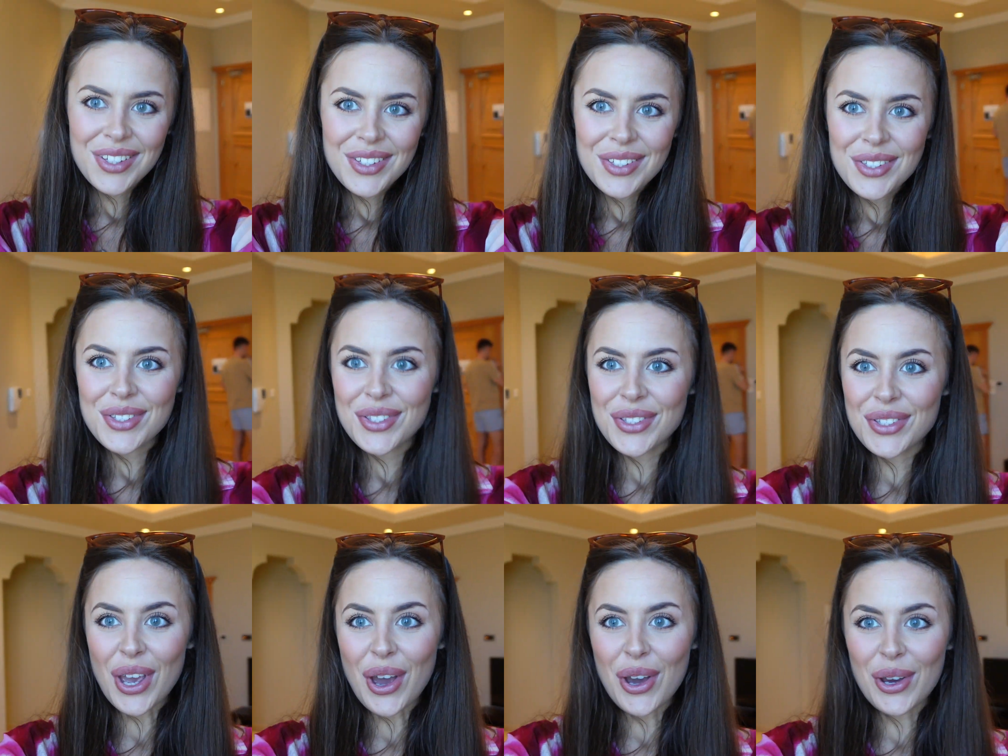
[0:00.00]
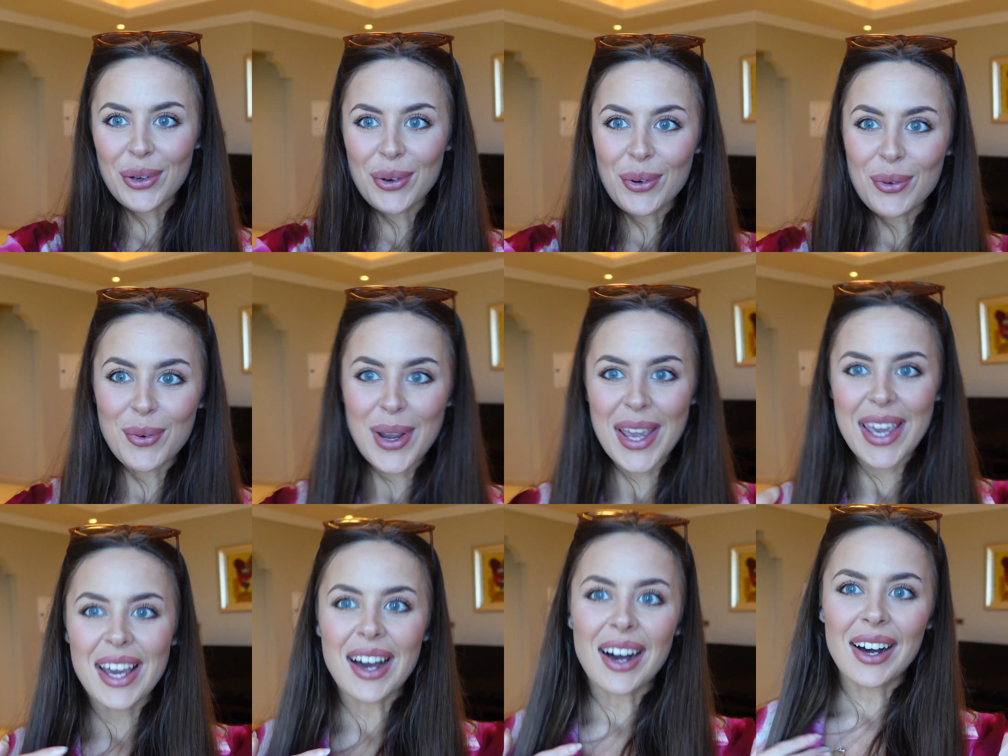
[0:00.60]
So
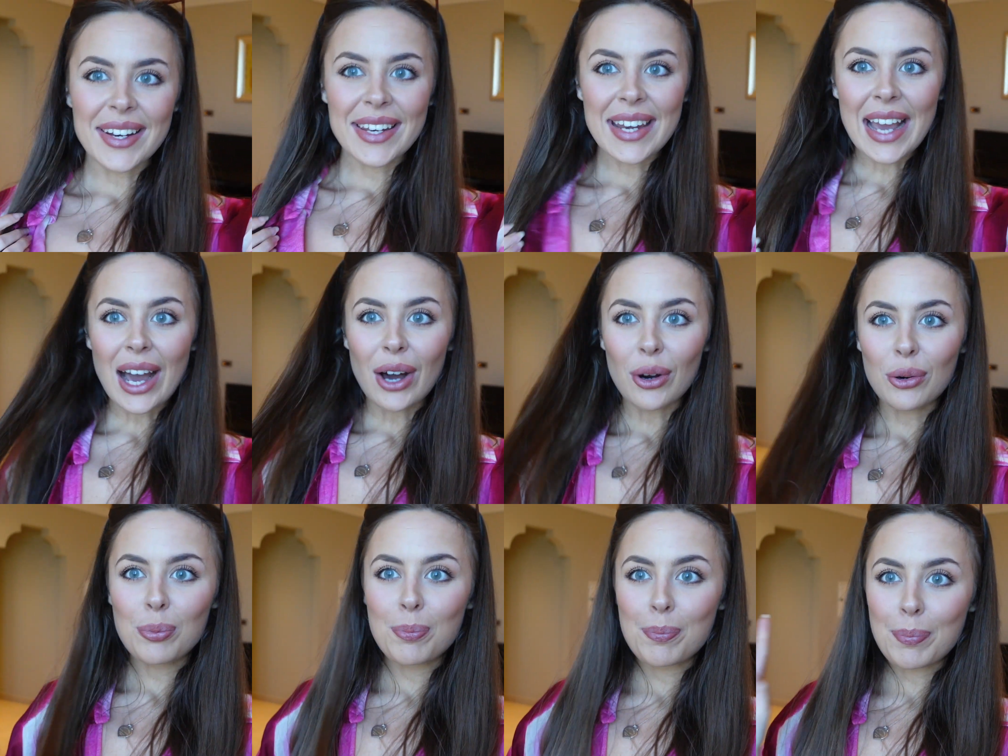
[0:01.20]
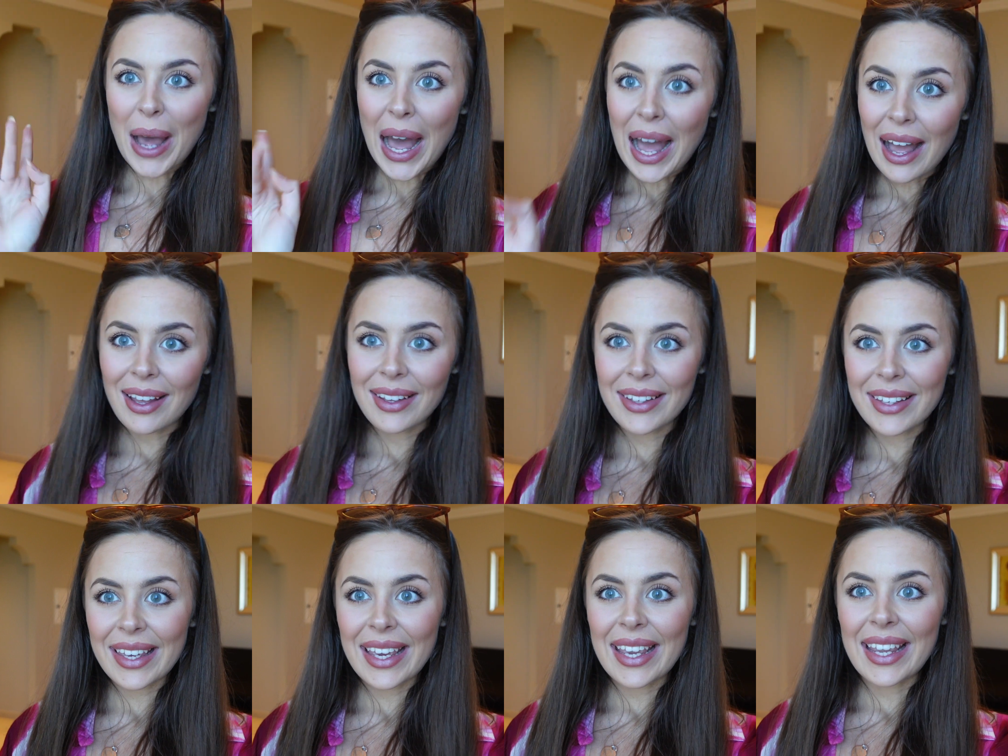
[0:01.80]
we are now
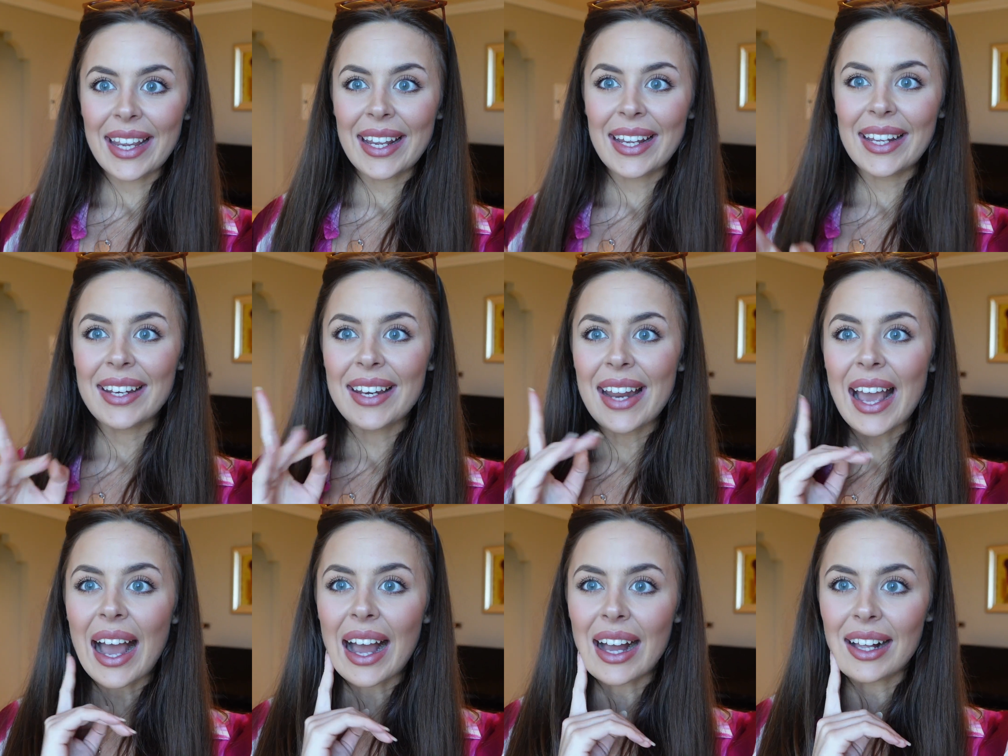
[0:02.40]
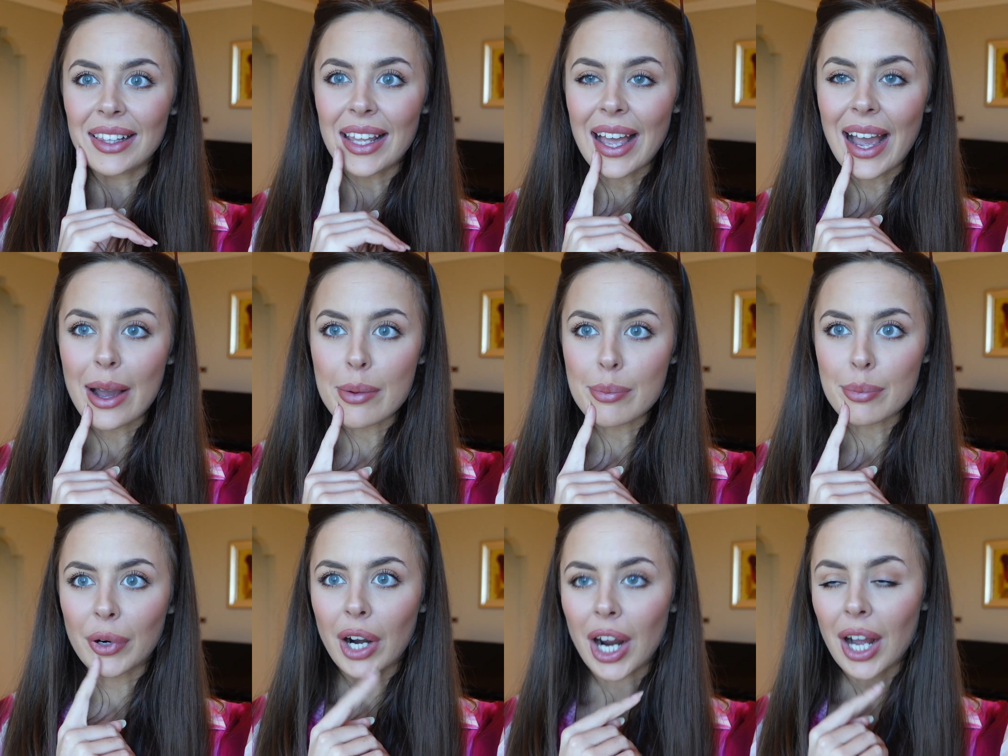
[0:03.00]
back in Al
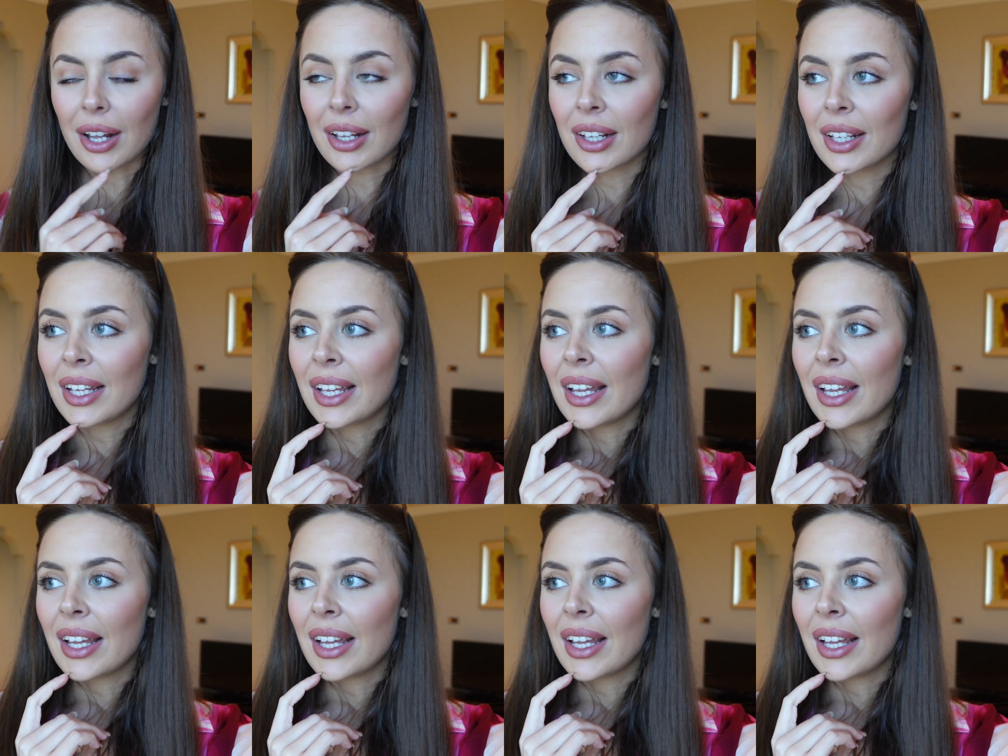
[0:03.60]
Hamra